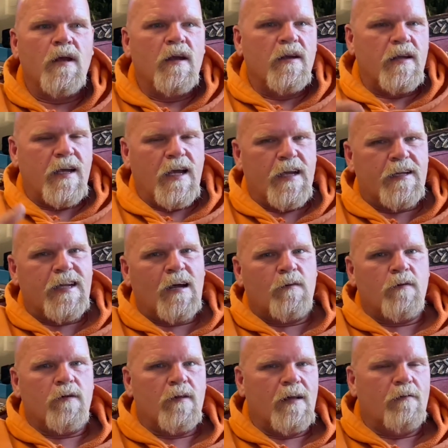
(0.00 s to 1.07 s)
to get it down to
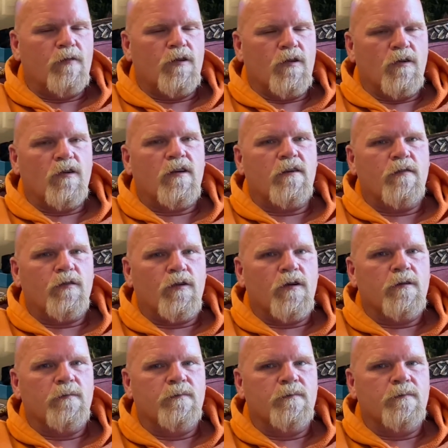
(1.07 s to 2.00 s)
the level you're looking for.